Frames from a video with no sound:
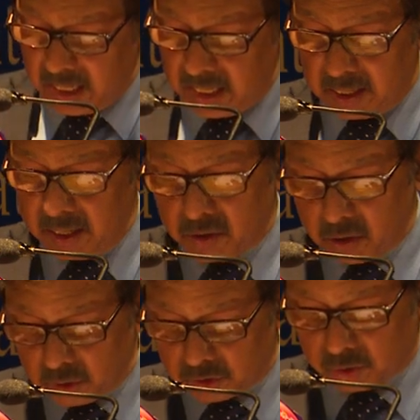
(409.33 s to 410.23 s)
It
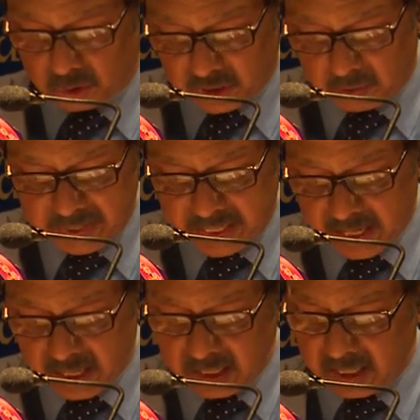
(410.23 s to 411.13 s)
includes social
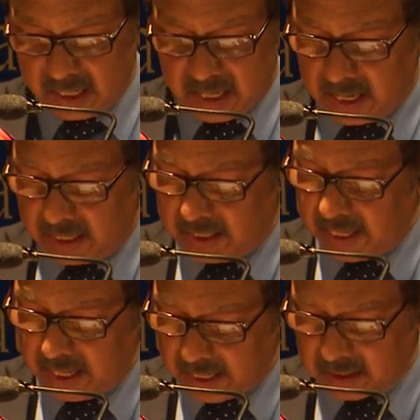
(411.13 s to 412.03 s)
media and
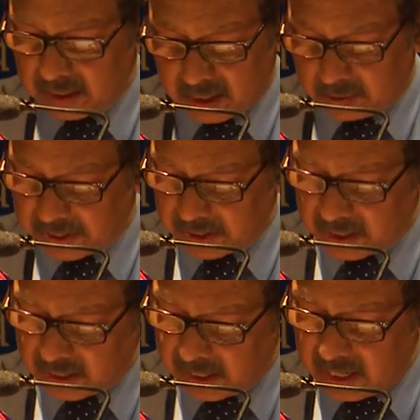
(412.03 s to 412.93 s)
the Election
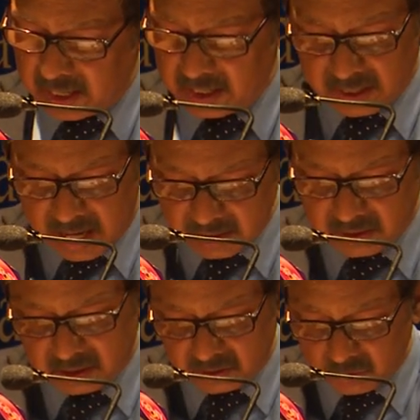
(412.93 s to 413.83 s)
Commission has
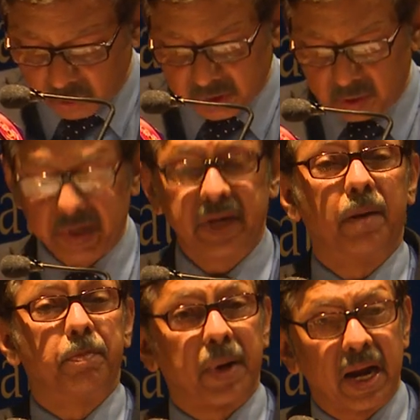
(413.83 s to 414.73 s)
asked social
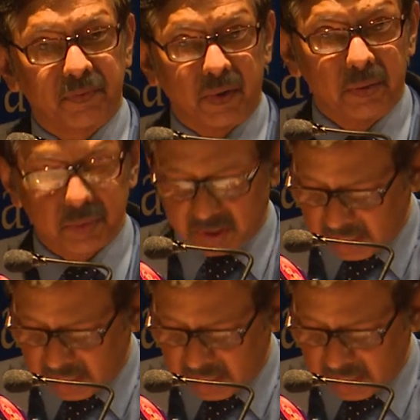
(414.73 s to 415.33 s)
media platforms,